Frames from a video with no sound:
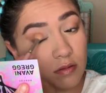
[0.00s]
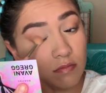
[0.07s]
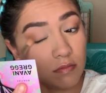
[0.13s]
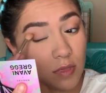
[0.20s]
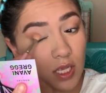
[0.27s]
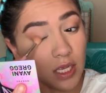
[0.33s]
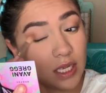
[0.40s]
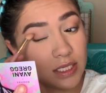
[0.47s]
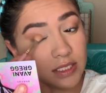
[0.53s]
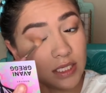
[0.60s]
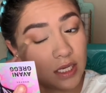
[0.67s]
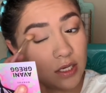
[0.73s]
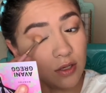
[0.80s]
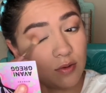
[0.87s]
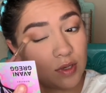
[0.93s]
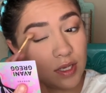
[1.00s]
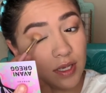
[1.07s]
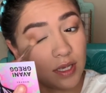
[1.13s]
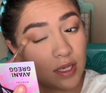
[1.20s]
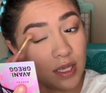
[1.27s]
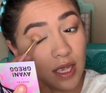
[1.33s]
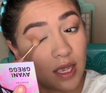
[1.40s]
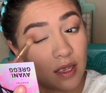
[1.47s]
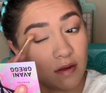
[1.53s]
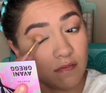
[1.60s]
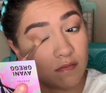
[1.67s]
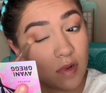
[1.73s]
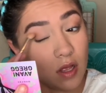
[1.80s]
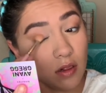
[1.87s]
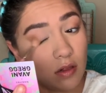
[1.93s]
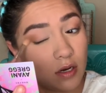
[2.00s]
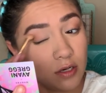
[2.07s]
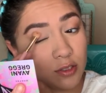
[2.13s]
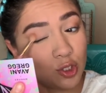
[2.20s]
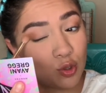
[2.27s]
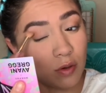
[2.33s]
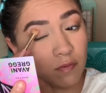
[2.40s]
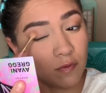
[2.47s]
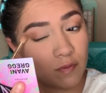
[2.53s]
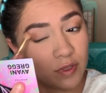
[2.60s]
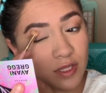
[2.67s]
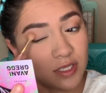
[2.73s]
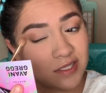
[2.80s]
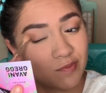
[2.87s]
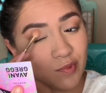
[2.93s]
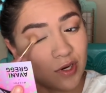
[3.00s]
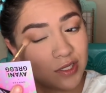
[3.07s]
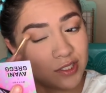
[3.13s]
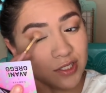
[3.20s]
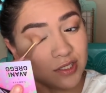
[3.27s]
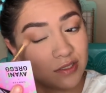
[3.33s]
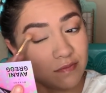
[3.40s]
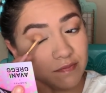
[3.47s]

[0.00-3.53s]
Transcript: like I said, you can get in a lot of trouble with this bronzer.